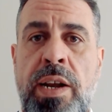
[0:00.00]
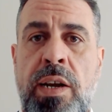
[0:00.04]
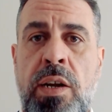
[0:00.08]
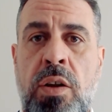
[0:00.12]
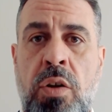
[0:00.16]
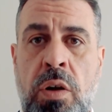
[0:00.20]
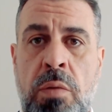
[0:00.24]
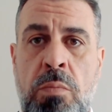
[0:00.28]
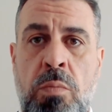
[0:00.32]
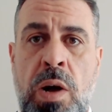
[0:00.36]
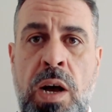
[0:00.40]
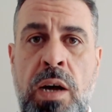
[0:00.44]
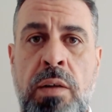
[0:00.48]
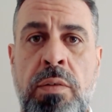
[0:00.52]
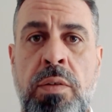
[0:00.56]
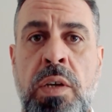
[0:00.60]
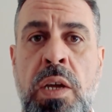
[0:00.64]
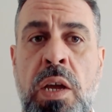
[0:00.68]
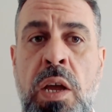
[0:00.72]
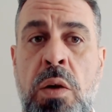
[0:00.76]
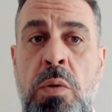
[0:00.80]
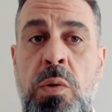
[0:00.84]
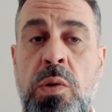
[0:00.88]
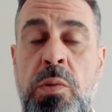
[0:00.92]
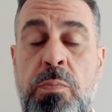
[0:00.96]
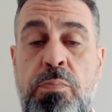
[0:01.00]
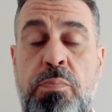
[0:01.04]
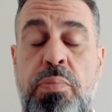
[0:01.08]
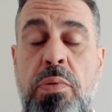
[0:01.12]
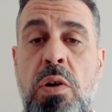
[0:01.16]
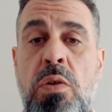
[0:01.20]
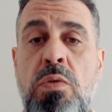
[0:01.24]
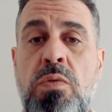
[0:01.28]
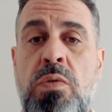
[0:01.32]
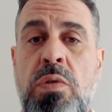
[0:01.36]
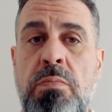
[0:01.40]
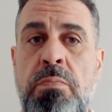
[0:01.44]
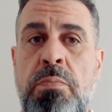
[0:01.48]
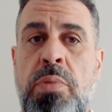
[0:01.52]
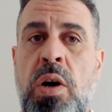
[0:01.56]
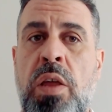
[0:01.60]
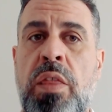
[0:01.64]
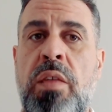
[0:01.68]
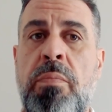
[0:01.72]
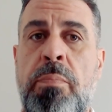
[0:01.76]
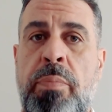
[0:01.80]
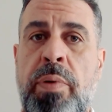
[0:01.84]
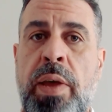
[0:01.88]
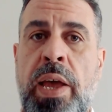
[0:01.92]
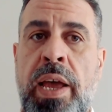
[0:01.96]
line one was broken by the
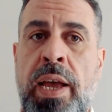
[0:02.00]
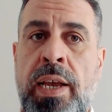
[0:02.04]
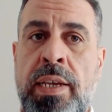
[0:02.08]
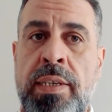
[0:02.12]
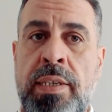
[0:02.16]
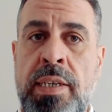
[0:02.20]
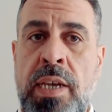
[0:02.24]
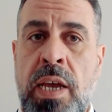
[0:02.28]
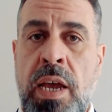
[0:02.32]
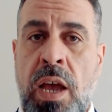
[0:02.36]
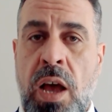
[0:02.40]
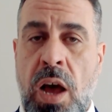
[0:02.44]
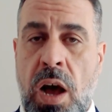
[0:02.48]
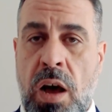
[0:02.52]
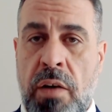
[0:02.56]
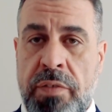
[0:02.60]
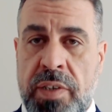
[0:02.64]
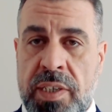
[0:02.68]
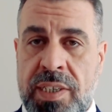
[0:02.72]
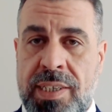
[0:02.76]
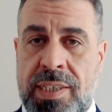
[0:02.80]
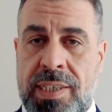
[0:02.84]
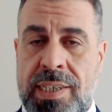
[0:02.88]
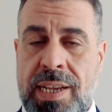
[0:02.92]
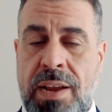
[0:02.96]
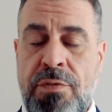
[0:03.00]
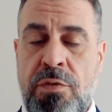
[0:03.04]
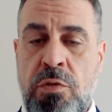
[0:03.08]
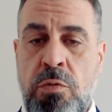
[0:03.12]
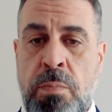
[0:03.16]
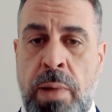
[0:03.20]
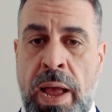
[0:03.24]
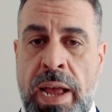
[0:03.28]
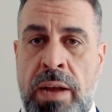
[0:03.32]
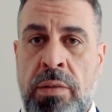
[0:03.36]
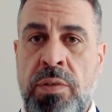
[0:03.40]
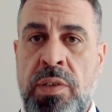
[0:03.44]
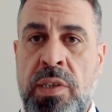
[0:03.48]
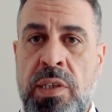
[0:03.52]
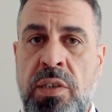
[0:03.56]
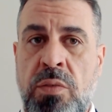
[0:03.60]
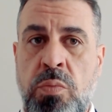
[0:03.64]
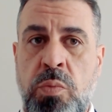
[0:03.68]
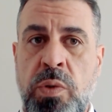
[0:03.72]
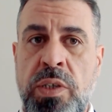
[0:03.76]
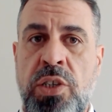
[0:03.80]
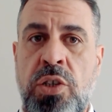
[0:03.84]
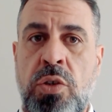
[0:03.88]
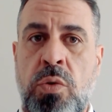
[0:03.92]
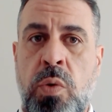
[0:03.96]
bears after several bounces
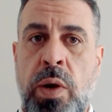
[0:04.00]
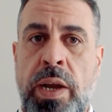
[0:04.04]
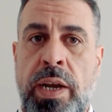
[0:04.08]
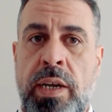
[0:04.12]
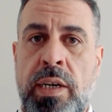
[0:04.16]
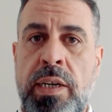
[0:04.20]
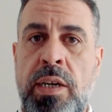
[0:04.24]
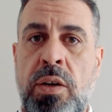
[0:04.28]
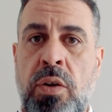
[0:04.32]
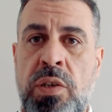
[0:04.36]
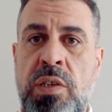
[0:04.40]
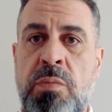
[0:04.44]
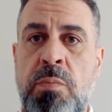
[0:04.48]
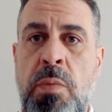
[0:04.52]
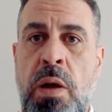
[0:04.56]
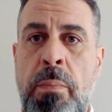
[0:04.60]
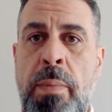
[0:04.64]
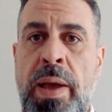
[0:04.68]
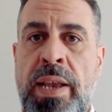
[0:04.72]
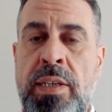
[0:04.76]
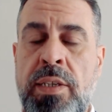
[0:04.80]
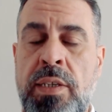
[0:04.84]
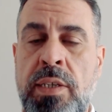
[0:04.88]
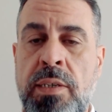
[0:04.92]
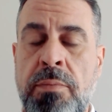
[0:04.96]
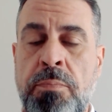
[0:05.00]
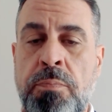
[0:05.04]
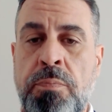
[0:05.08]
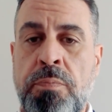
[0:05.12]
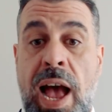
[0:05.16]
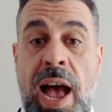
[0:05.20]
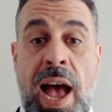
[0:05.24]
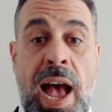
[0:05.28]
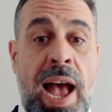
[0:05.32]
which quickly lost momentum.